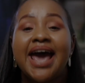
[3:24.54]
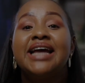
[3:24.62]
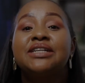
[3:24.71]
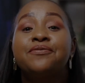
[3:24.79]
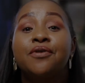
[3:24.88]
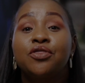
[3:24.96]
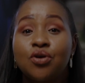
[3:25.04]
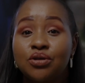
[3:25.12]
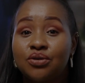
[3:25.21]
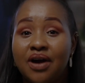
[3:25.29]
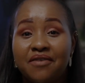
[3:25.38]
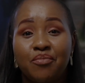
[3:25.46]
And for those
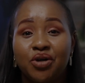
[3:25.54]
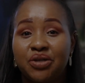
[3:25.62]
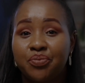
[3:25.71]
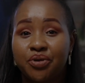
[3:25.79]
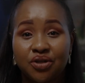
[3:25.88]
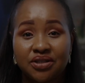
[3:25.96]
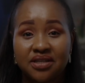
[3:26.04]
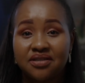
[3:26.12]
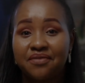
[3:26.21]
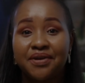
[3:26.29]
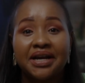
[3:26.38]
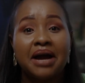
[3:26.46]
who have multiple sources
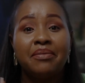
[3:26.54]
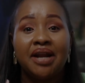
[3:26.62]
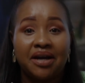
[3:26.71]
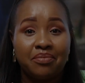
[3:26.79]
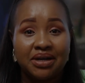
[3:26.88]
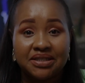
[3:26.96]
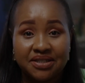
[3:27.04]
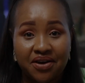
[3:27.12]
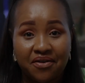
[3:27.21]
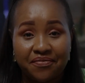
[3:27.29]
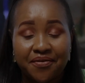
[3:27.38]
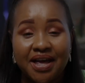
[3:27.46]
of income like
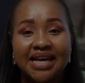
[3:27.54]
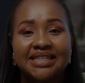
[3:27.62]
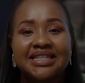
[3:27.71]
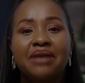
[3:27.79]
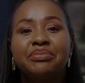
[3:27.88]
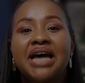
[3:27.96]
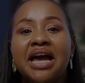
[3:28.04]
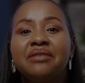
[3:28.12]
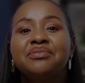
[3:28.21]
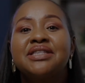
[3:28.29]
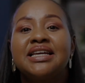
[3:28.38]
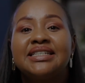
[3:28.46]
myself,
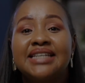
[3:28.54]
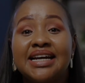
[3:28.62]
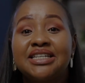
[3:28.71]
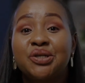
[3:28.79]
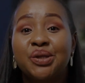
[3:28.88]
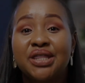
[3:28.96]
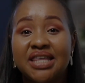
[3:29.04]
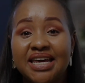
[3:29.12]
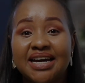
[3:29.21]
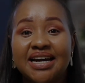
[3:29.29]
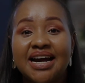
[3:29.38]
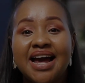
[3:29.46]
sometimes they tend to
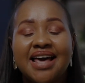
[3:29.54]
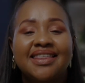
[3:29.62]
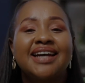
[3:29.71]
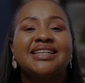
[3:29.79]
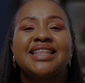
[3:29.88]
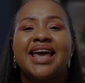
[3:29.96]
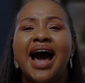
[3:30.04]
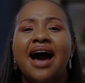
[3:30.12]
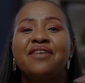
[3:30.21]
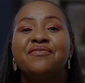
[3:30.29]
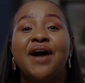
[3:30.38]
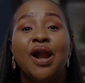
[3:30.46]
think that they
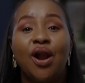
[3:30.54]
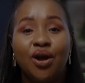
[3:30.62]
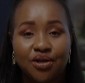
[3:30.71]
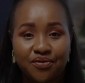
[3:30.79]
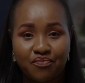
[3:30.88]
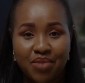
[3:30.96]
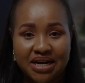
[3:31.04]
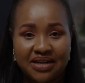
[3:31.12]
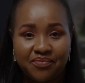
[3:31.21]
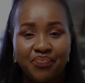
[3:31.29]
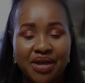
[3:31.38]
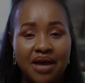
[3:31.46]
have a lot of
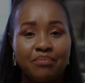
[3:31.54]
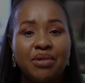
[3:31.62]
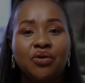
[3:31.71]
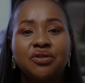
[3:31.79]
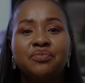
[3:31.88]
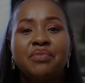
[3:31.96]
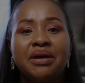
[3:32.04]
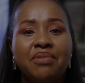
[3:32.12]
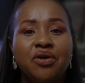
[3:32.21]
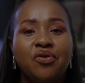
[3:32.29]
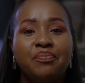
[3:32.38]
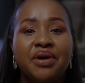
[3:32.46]
money because maybe
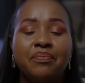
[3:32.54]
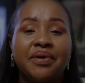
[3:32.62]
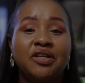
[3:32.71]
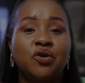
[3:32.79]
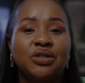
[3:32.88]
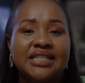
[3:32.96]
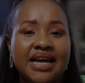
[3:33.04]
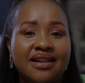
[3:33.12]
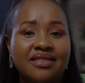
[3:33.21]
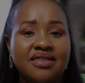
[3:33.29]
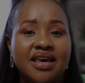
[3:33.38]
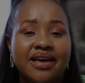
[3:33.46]
you're being paid on
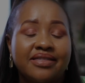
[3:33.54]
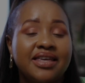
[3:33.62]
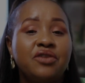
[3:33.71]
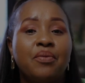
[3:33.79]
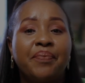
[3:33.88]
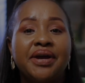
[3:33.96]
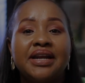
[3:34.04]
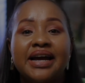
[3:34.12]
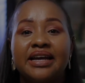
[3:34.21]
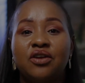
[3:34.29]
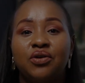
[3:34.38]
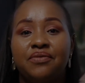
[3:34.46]
10th, then you're paid
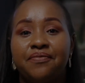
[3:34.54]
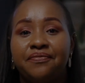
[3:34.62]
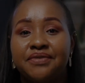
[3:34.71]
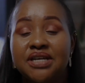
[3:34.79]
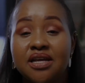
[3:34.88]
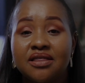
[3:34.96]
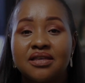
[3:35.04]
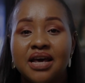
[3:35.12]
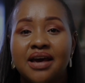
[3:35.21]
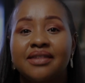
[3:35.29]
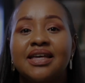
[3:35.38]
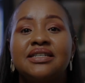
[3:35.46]
again on
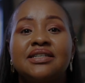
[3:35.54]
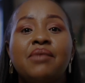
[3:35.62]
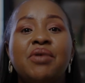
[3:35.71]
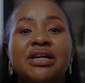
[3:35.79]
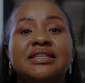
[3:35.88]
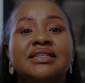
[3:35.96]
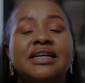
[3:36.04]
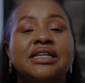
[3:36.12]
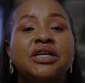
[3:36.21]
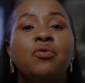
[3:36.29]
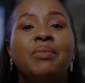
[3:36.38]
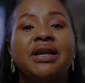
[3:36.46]
15th, then someone is
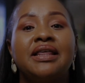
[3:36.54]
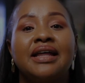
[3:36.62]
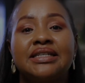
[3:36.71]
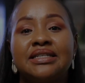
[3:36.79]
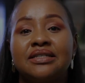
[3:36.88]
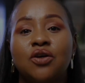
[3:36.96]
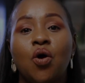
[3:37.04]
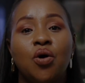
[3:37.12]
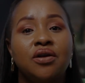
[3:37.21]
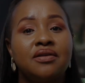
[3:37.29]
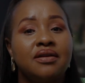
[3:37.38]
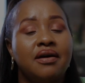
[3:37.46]
sending you money that is
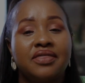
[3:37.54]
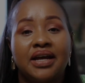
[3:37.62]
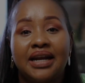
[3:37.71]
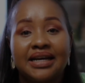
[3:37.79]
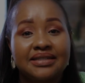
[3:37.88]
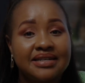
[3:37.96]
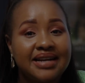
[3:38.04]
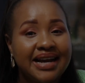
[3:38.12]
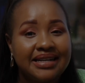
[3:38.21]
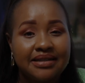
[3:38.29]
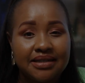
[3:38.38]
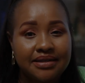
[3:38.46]
owed the last
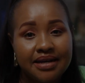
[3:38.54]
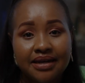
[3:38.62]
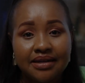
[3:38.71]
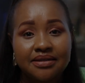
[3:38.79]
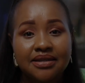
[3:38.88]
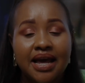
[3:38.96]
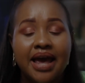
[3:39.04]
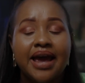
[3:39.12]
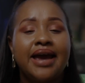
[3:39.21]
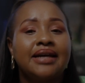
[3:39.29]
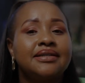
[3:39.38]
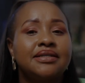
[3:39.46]
90 days,
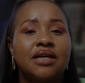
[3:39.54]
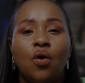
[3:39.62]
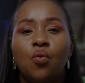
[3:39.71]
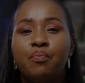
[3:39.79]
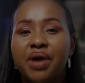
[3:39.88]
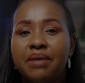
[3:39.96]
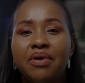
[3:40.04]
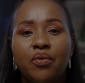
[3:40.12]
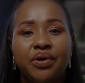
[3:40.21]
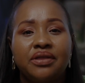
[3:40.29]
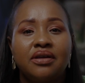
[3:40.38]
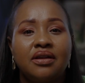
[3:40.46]
and maybe
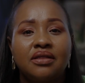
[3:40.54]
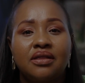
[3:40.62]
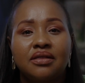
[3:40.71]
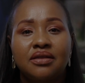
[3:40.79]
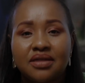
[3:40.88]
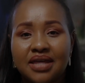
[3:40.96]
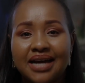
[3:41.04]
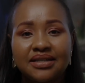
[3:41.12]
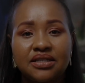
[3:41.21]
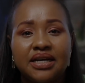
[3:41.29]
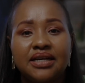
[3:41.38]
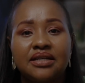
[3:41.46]
within
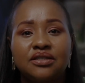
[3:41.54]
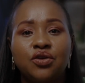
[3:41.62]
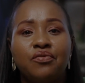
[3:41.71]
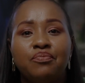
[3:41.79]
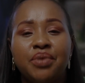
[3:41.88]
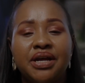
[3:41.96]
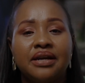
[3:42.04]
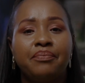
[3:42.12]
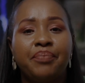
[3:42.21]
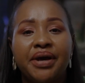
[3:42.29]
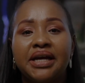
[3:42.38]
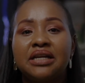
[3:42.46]
30 days you've been
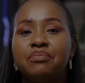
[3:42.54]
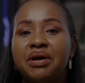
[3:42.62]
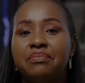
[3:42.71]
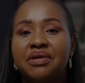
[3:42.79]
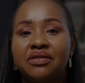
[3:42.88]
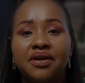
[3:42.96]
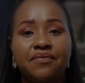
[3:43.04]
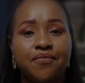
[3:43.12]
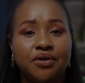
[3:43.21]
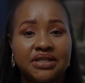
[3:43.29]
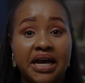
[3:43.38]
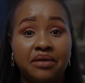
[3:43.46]
paid maybe
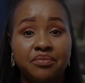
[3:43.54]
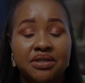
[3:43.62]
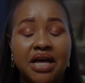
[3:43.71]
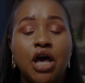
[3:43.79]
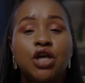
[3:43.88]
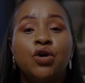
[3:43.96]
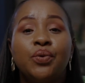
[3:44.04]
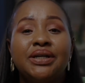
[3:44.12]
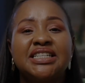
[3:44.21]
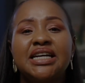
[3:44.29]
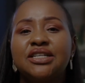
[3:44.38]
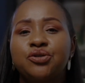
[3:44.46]
3-4 times. You will
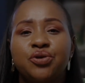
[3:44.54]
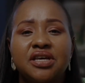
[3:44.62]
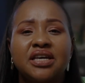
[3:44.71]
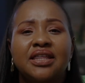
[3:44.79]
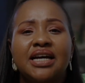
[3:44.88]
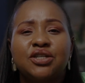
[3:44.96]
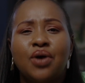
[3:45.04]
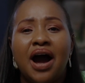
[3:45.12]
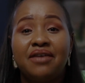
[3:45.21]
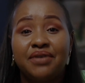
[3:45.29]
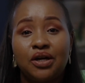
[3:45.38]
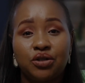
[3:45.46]
tend to think that you
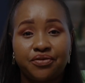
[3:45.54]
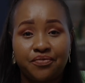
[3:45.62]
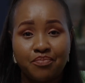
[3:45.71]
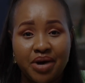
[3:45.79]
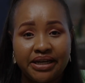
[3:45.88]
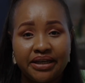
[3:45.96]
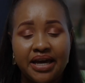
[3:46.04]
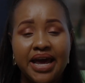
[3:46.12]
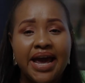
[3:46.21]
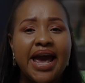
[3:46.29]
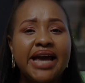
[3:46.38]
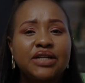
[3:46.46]
have a lot of money,
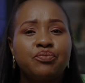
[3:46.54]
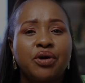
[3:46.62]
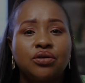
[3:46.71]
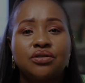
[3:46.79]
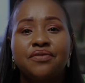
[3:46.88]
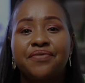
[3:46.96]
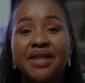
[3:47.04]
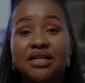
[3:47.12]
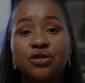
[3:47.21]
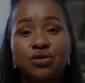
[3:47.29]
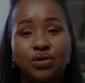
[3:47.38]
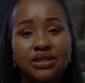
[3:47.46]
and because of that
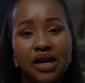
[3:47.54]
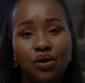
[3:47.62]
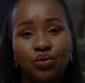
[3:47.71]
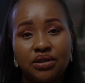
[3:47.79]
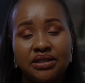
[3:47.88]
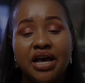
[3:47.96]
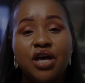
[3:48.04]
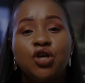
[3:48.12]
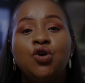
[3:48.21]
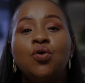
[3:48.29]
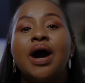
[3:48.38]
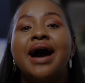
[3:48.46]
thought alone,
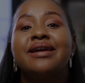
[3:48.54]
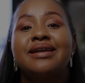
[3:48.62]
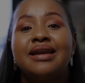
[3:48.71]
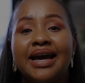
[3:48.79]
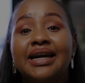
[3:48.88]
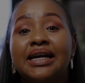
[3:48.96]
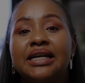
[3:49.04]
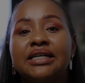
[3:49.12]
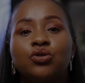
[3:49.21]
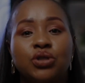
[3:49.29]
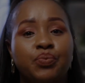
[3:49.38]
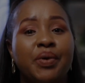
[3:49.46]
you are likely
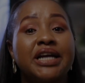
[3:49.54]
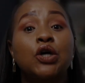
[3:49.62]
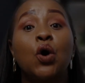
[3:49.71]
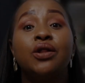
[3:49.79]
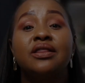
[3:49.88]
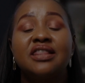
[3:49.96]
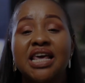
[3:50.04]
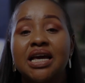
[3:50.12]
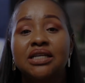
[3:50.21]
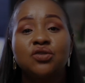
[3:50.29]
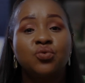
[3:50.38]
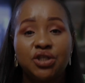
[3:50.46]
to spend on
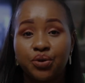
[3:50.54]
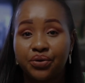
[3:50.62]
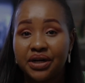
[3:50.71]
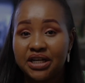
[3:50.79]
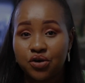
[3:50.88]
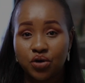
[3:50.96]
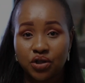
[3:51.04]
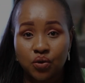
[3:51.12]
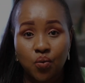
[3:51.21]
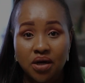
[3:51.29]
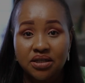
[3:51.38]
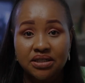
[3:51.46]
things which you really don't
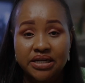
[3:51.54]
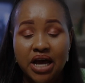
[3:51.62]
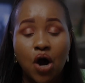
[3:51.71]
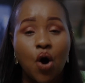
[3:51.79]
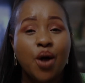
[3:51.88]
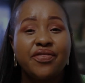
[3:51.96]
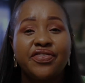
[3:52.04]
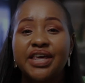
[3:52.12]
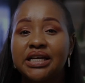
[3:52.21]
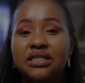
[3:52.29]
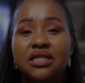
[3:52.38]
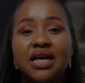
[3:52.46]
want, on
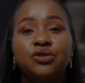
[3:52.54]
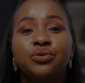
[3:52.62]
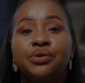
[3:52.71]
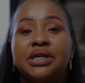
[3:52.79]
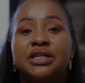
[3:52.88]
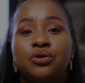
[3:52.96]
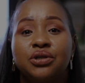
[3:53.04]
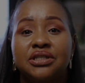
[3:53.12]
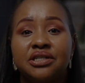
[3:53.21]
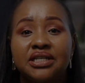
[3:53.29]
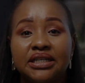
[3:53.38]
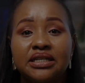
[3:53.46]
things that you really
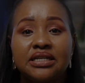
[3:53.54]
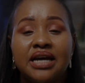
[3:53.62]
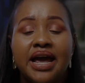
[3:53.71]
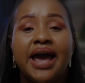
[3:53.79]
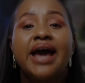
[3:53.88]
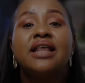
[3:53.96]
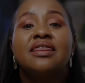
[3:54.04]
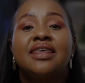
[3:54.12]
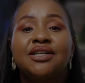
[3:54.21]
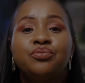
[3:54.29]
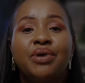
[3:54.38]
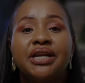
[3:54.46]
don't need, and
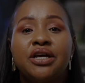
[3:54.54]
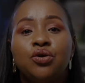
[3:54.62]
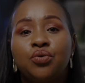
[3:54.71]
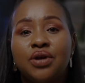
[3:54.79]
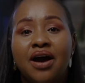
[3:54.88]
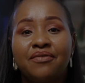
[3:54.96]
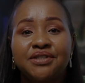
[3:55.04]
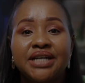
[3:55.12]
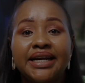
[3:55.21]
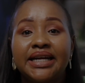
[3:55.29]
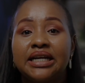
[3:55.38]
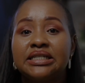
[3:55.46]
that money you would have
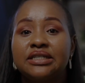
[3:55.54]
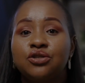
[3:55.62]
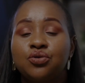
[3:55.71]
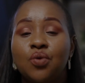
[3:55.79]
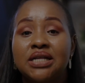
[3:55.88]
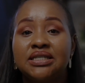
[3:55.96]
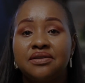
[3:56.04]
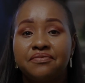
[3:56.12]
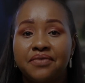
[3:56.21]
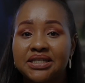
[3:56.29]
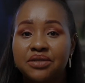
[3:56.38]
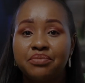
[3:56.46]
channeled it towards
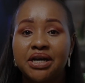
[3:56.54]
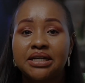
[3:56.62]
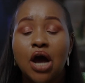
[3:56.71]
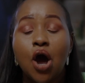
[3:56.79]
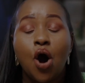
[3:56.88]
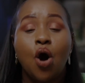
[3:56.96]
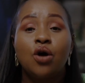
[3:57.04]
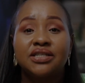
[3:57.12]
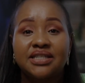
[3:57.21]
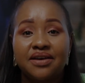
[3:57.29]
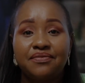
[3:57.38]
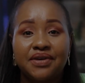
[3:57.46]
investment or
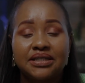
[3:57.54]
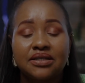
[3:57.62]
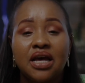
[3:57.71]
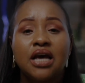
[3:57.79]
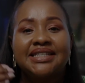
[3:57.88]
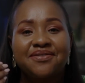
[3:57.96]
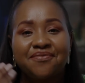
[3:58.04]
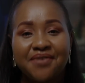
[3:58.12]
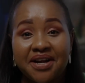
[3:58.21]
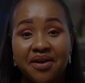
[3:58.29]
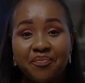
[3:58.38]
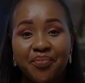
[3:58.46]
savings. It's
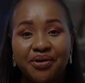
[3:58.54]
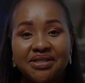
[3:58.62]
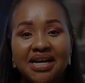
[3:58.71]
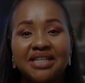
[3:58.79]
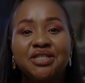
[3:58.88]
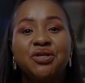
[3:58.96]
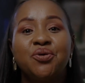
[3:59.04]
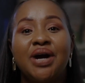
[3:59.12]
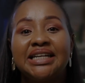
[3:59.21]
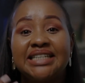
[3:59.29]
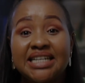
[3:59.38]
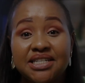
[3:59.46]
very important you
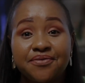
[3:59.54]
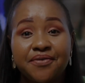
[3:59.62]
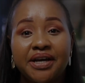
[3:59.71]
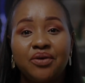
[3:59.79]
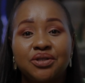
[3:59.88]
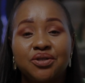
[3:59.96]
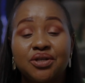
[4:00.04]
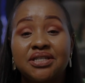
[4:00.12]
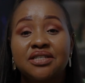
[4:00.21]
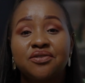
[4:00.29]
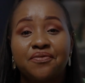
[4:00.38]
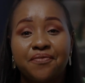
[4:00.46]
identify
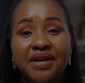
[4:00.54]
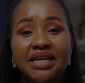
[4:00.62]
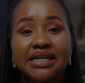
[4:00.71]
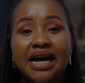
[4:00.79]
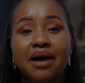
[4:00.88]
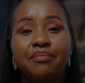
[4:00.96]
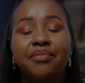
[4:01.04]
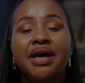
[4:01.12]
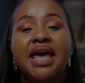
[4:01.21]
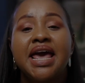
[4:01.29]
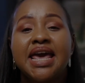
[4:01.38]
sources of income.